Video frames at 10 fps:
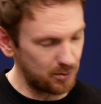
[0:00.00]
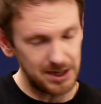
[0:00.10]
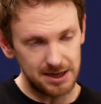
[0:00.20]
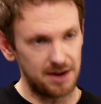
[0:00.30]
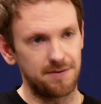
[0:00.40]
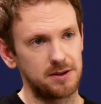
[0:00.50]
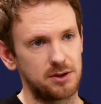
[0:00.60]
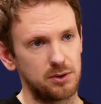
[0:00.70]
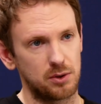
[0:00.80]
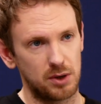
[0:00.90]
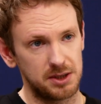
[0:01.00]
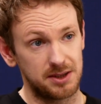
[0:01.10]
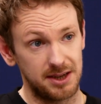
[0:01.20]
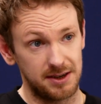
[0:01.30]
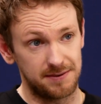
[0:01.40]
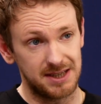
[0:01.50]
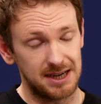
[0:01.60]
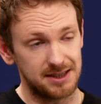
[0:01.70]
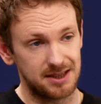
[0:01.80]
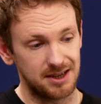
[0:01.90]
we dive into quantitative
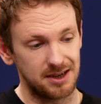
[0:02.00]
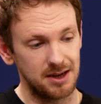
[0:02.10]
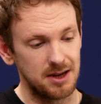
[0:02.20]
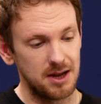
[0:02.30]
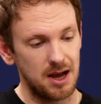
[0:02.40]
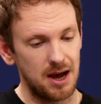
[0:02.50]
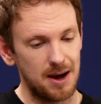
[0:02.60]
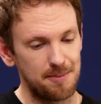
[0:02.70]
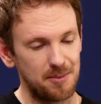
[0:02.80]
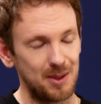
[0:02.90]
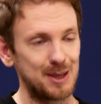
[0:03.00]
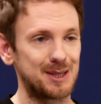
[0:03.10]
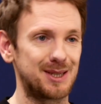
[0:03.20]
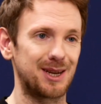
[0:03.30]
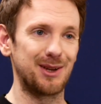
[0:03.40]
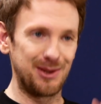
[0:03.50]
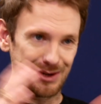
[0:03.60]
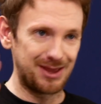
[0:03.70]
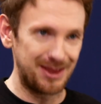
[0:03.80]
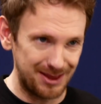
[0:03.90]
testing, let's take a
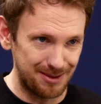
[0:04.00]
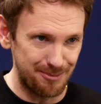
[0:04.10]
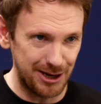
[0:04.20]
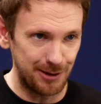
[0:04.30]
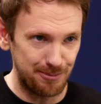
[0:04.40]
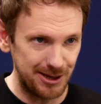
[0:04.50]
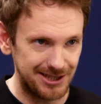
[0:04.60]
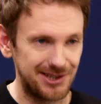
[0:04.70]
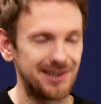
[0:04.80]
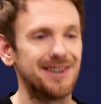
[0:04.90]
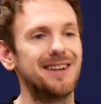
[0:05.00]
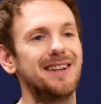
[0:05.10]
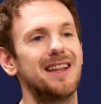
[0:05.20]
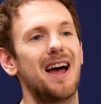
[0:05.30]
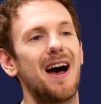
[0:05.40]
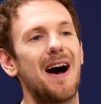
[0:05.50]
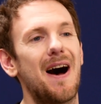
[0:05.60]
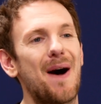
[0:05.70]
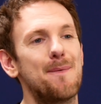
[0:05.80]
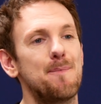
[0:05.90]
look at the bigger picture.
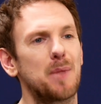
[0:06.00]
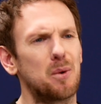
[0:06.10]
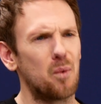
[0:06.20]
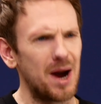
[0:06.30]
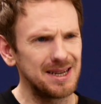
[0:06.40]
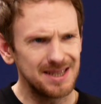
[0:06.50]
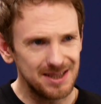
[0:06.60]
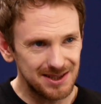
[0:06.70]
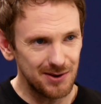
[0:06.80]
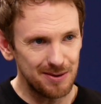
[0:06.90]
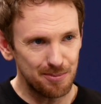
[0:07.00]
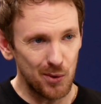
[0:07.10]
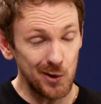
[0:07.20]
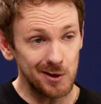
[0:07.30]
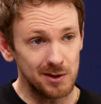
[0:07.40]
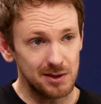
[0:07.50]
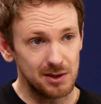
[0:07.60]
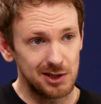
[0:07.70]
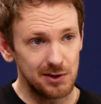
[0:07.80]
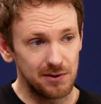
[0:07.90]
Why is it so important
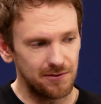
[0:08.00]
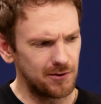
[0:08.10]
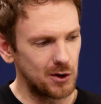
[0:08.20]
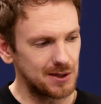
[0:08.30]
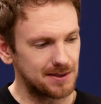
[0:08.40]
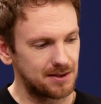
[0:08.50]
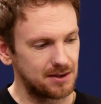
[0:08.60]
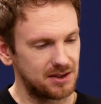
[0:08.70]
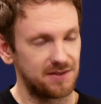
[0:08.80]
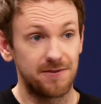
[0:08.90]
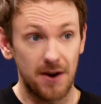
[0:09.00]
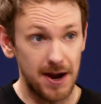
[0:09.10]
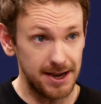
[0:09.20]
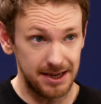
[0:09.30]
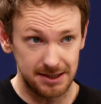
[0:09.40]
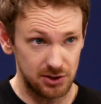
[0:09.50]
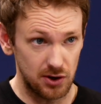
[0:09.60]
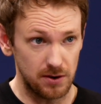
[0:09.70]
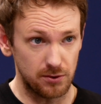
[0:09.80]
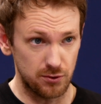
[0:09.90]
to first define a
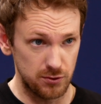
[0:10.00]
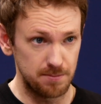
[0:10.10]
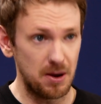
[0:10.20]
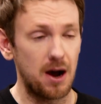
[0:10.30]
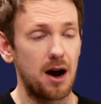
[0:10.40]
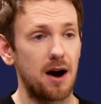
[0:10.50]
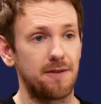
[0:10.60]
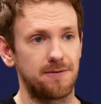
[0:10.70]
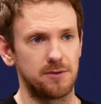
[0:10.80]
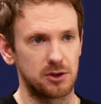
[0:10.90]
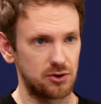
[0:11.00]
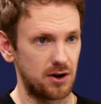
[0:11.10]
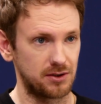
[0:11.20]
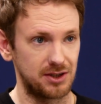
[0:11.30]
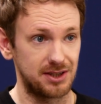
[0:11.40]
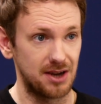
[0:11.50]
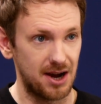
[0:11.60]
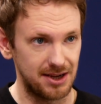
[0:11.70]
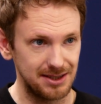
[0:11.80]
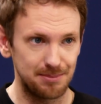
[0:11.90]
strong group of strong
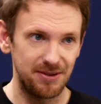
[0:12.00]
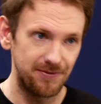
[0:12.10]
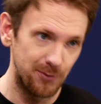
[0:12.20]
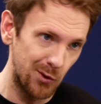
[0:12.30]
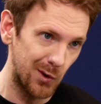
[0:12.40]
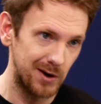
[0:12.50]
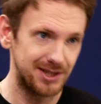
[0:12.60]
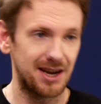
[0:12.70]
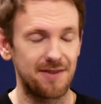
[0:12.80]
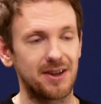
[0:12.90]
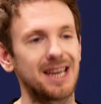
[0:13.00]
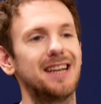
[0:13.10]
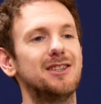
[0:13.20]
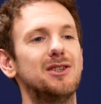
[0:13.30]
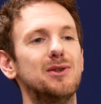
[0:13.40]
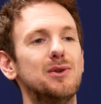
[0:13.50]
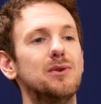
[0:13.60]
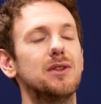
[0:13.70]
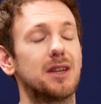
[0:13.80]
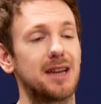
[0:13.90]
designs before diving
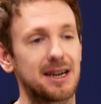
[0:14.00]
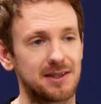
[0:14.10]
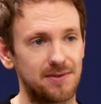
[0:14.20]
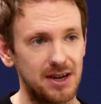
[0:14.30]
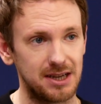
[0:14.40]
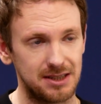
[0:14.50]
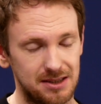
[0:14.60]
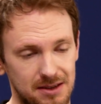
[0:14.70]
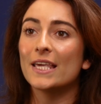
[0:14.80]
into the next phase?